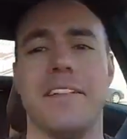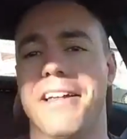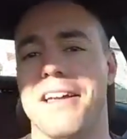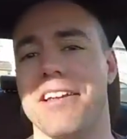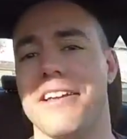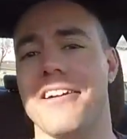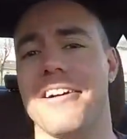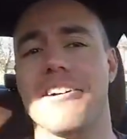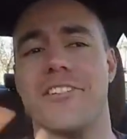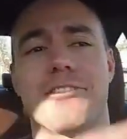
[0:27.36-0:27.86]

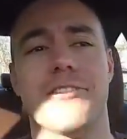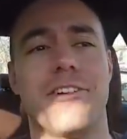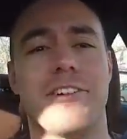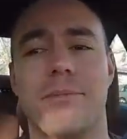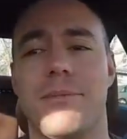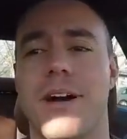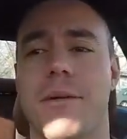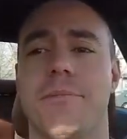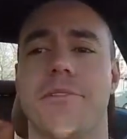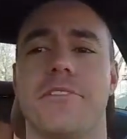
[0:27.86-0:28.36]
And contrary
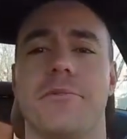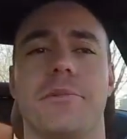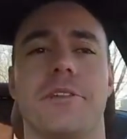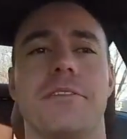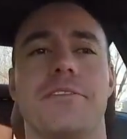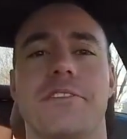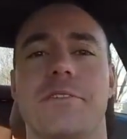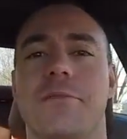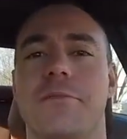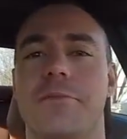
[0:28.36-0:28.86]
to popular
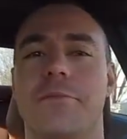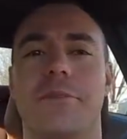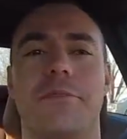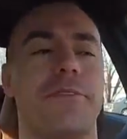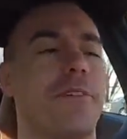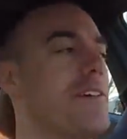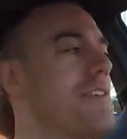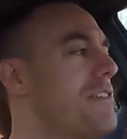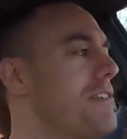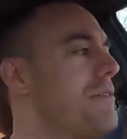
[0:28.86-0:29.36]
belief, some of
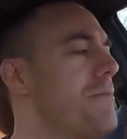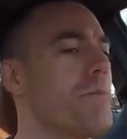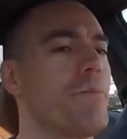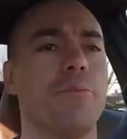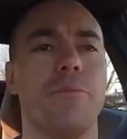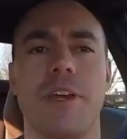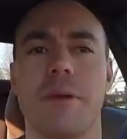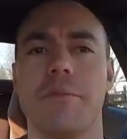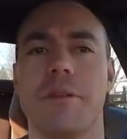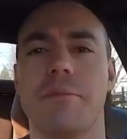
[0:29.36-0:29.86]
us
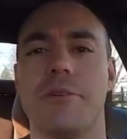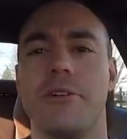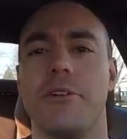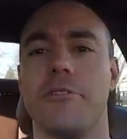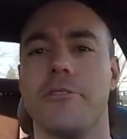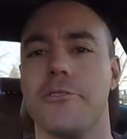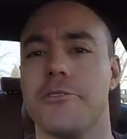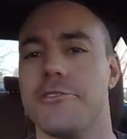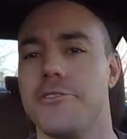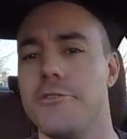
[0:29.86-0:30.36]
BMW
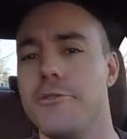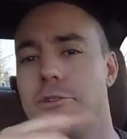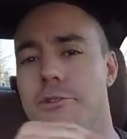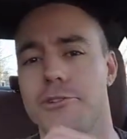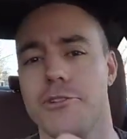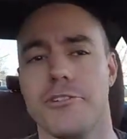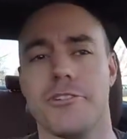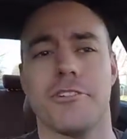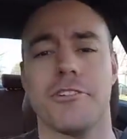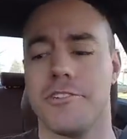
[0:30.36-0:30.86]
owners do
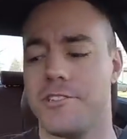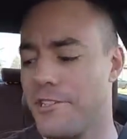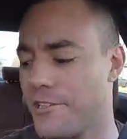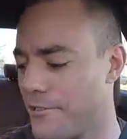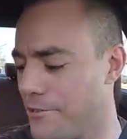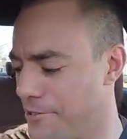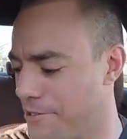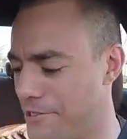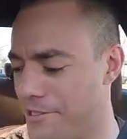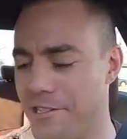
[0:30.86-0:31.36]
use our turn
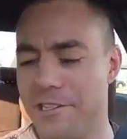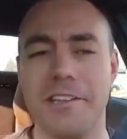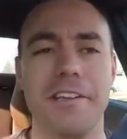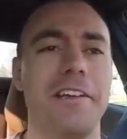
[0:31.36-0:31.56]
signals.